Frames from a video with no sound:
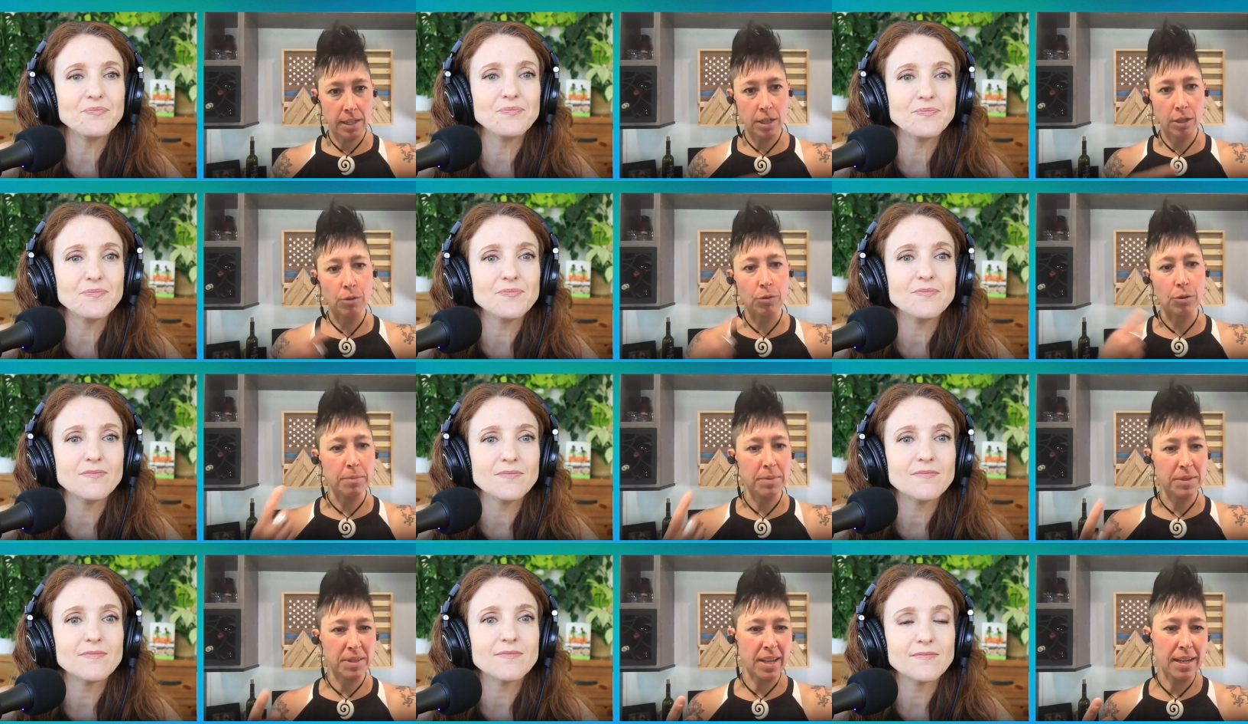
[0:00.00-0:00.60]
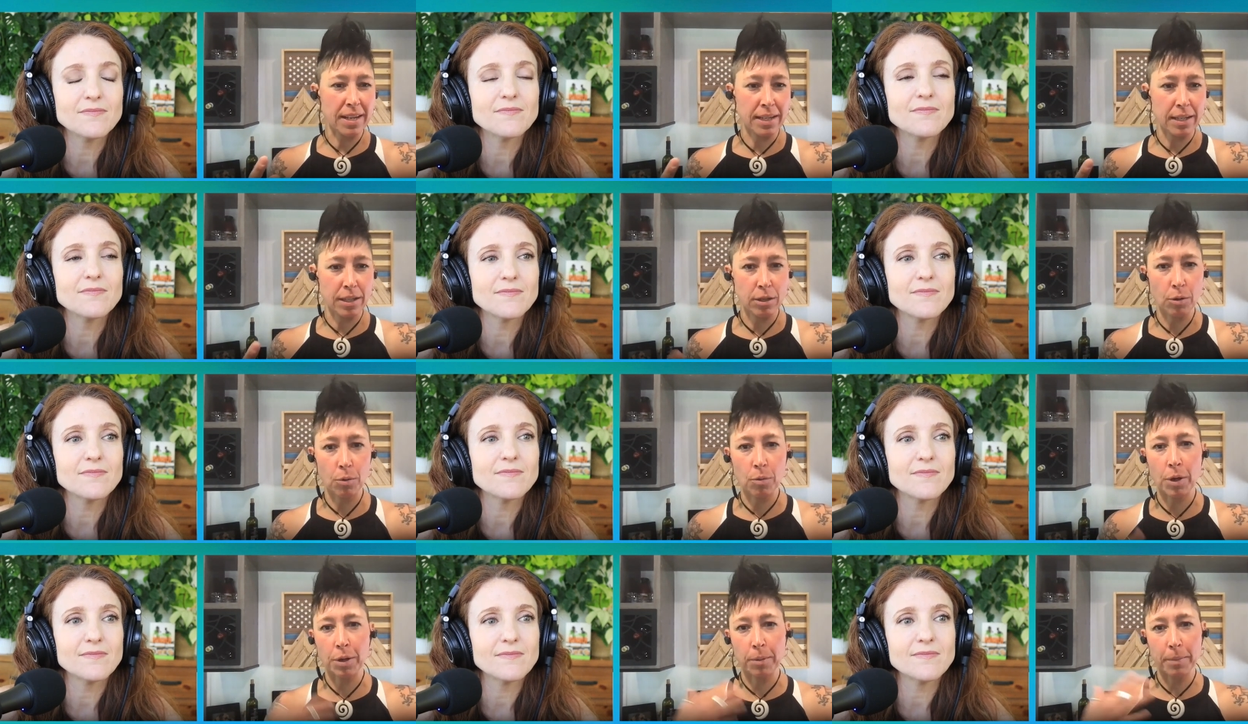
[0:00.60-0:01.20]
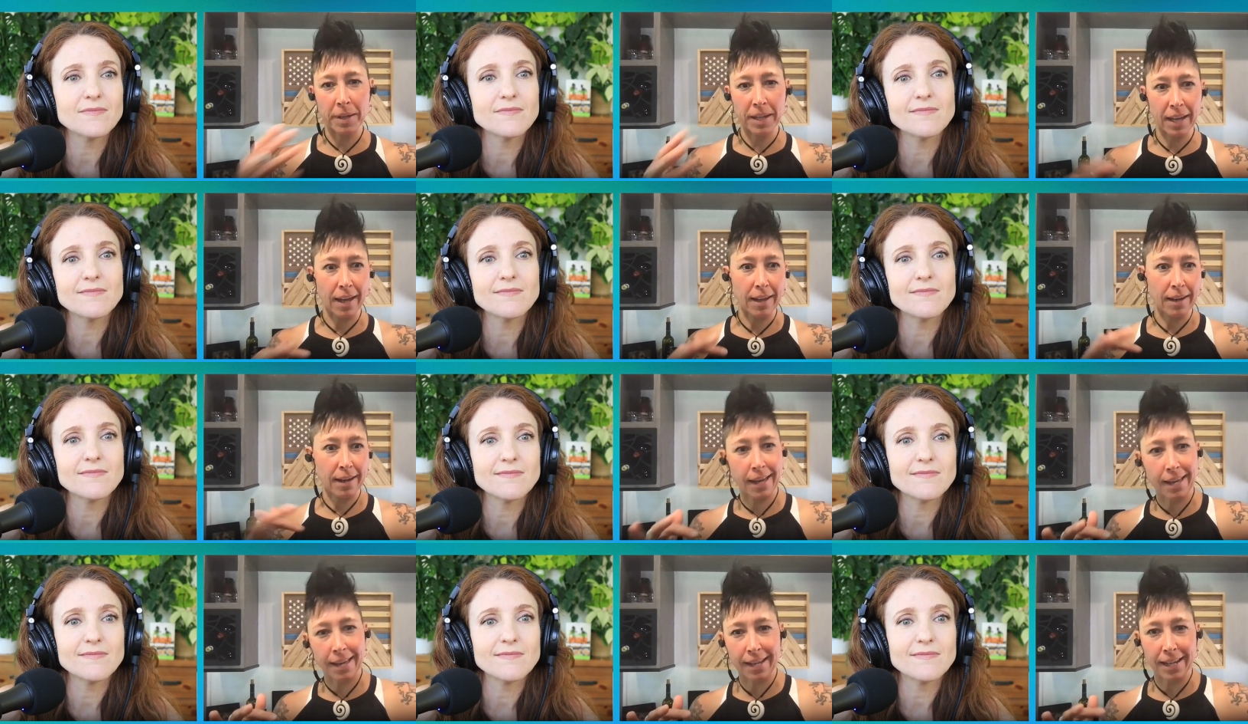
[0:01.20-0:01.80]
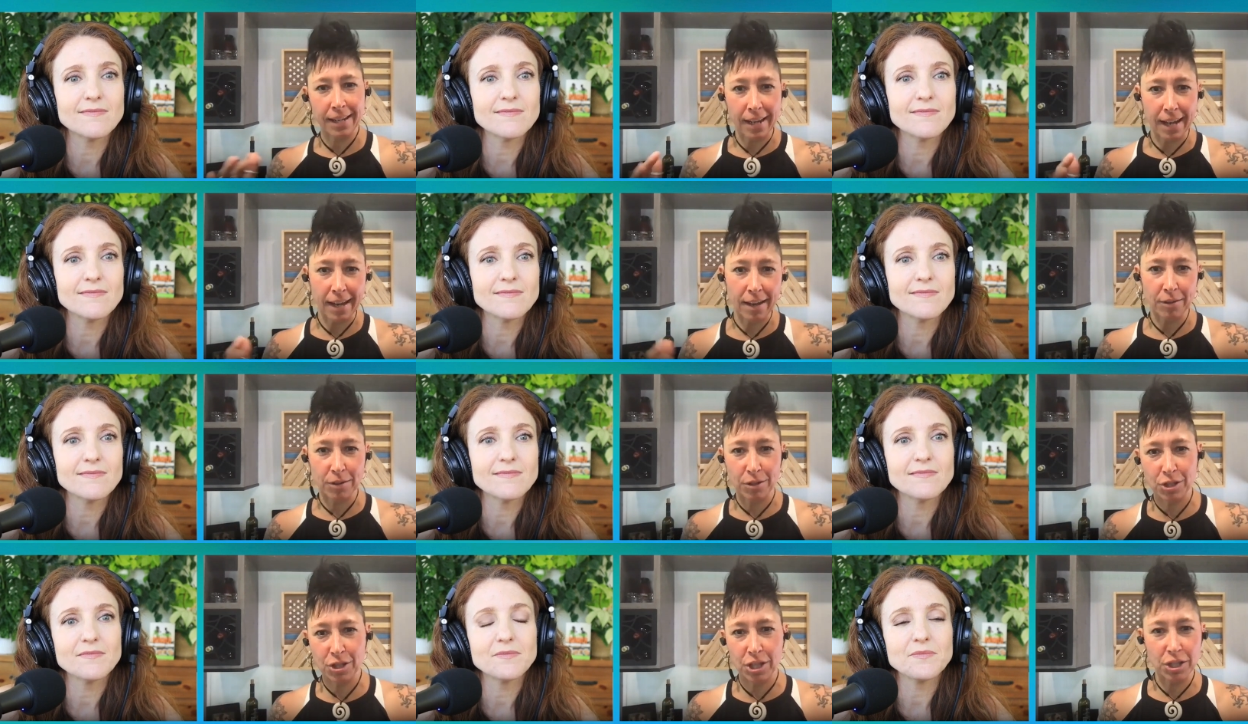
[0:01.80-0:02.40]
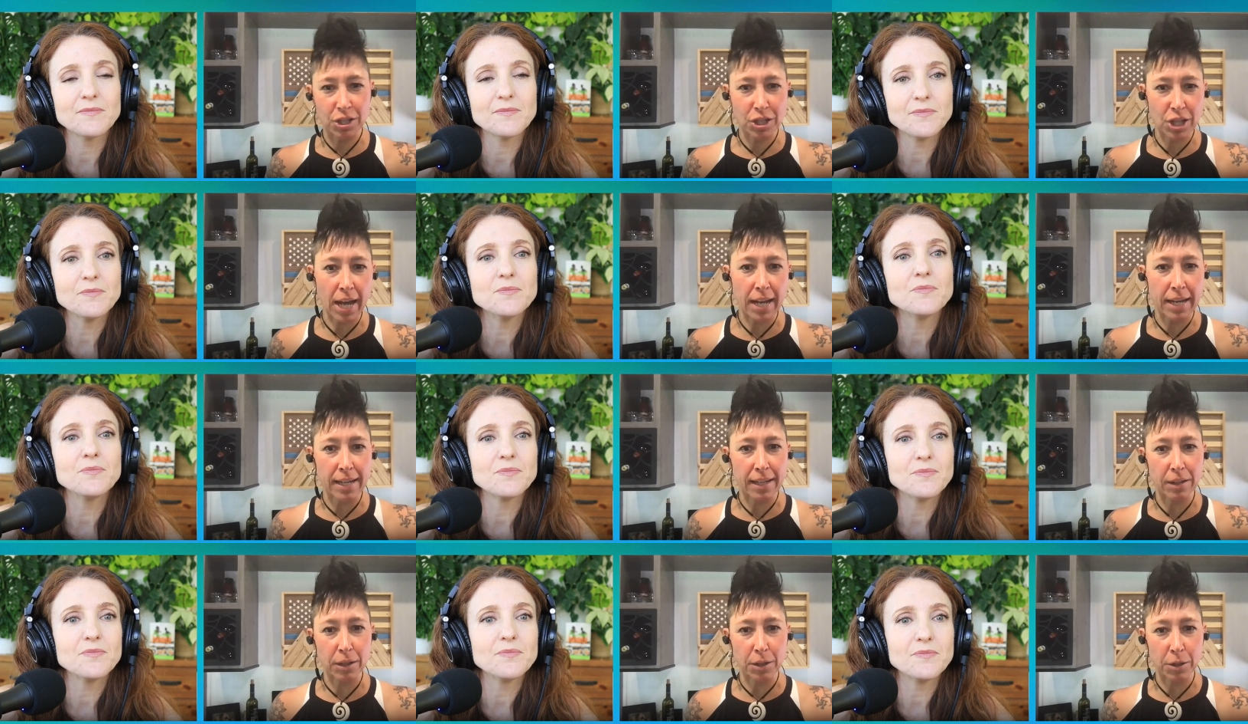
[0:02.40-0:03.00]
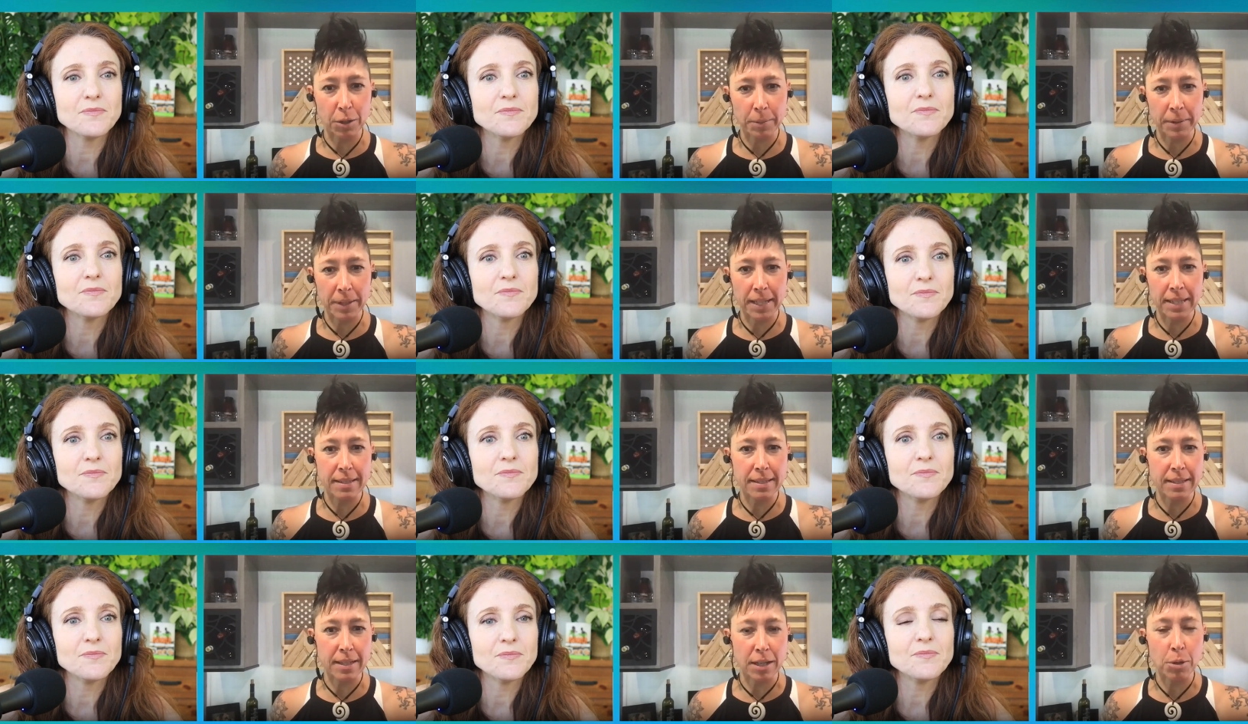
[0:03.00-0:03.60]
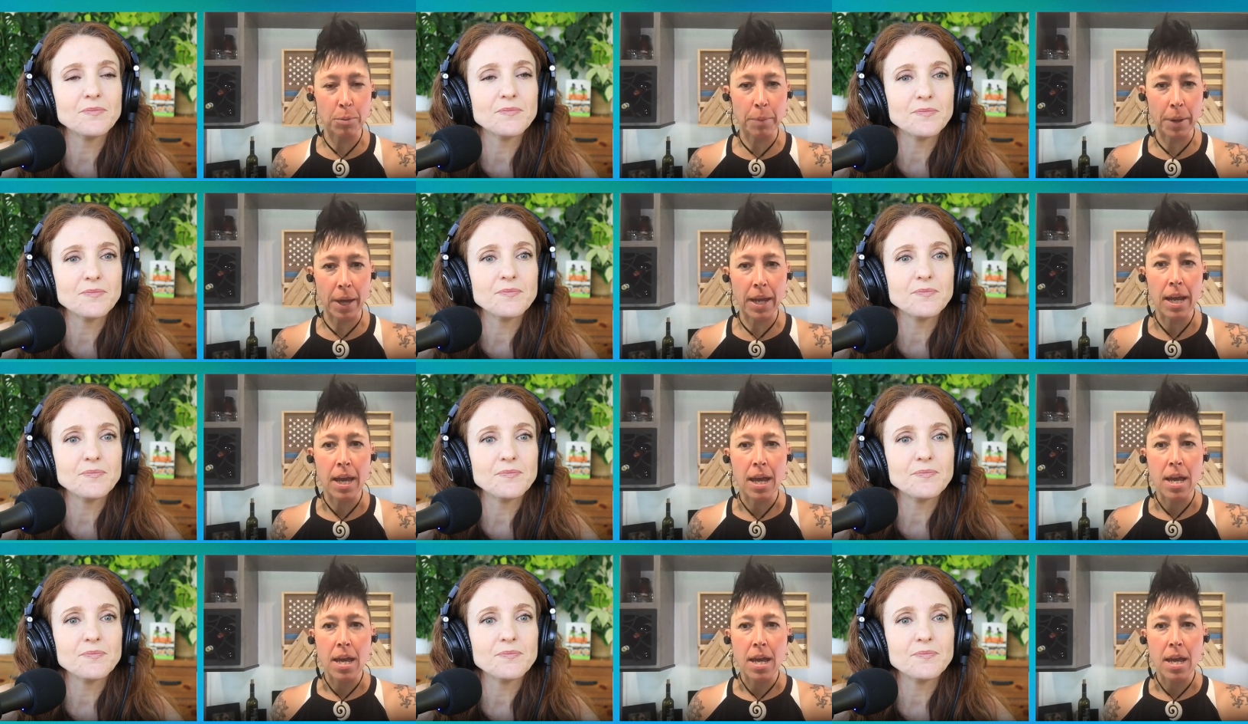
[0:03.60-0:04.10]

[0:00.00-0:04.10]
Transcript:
Speaker 1: in a group setting, you'll want to be kind of hanging out and chit chatting a little bit still. But